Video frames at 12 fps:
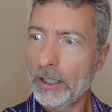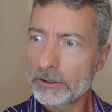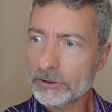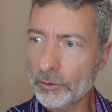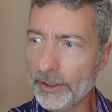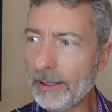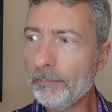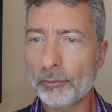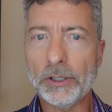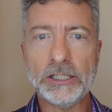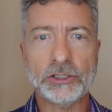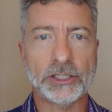So they
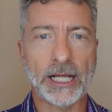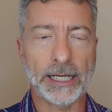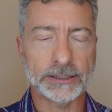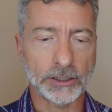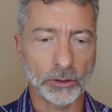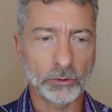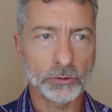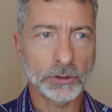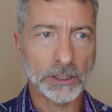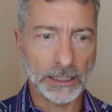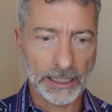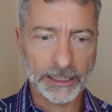breach that. So
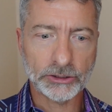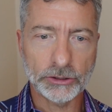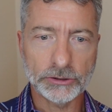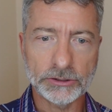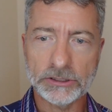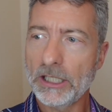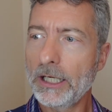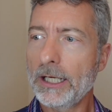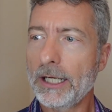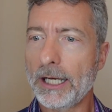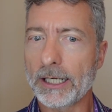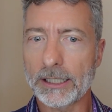collections
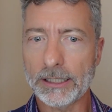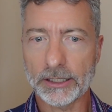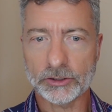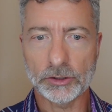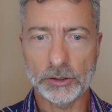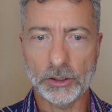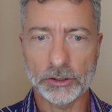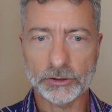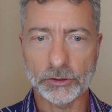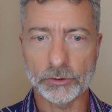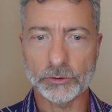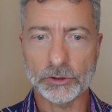and collection
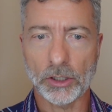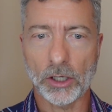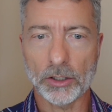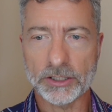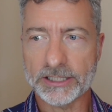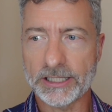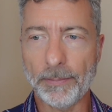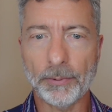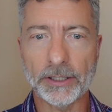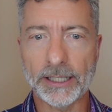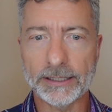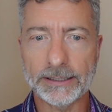lawsuits are
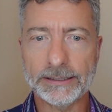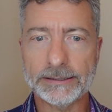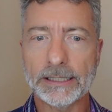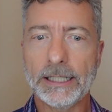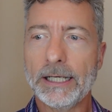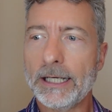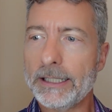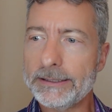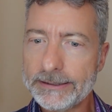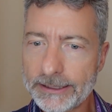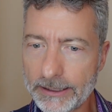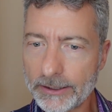separate entities
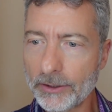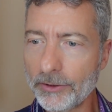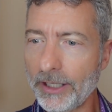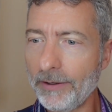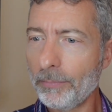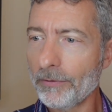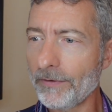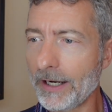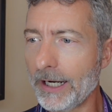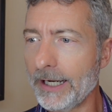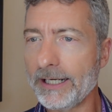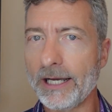until they
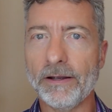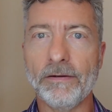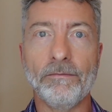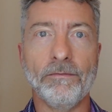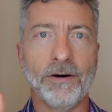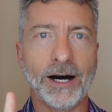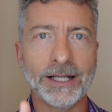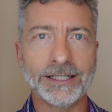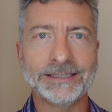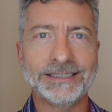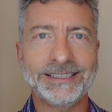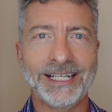provide a
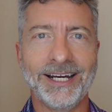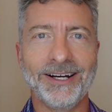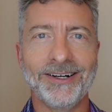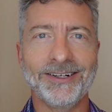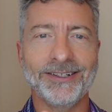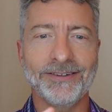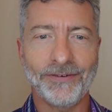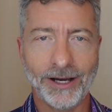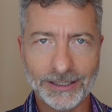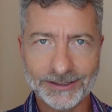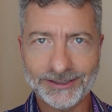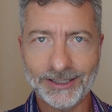
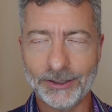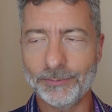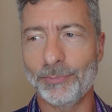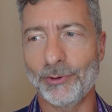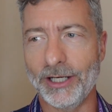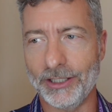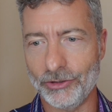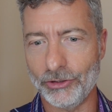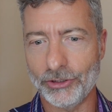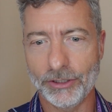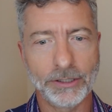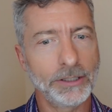volunteered
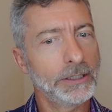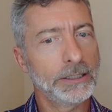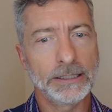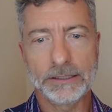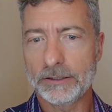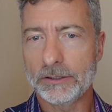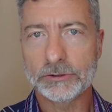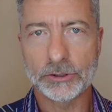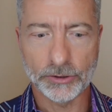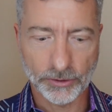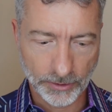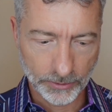bridge to
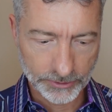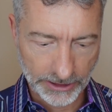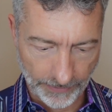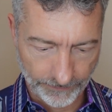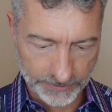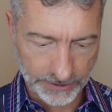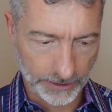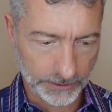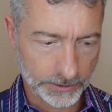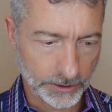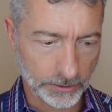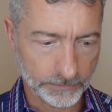their own deficit.
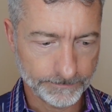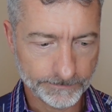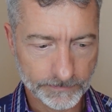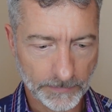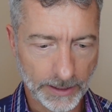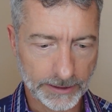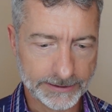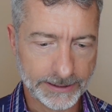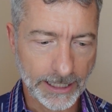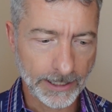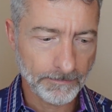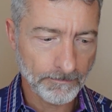So that's
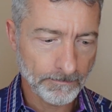that.